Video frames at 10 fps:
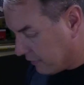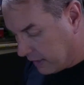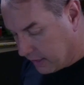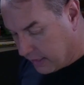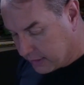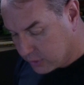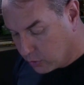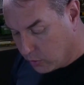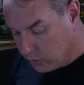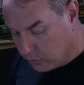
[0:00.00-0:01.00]
having a nice
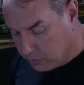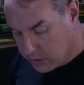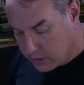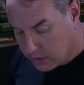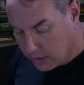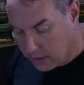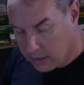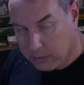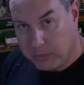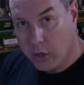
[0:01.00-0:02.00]
groomed
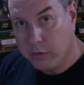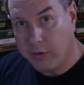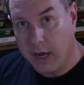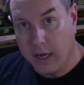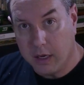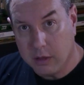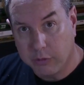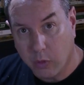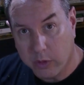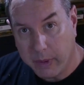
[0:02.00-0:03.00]
profile
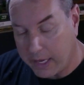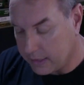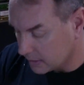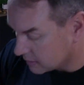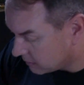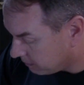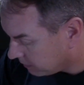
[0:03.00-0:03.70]
for the ballast.